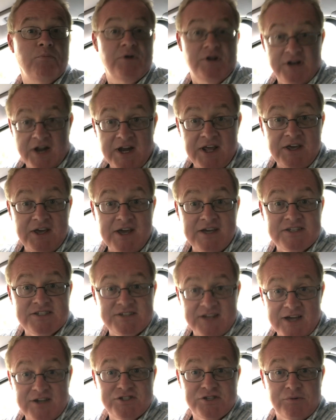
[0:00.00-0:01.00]
But in any
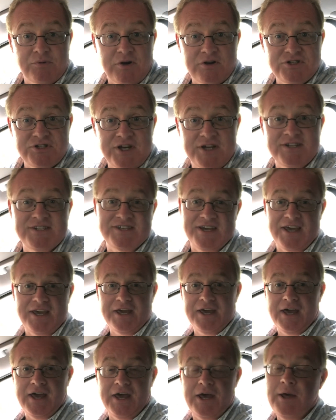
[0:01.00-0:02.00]
case, thanks for watching,
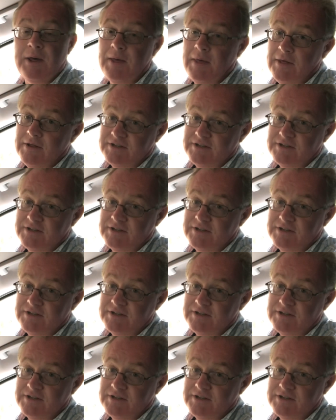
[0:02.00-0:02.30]
take care,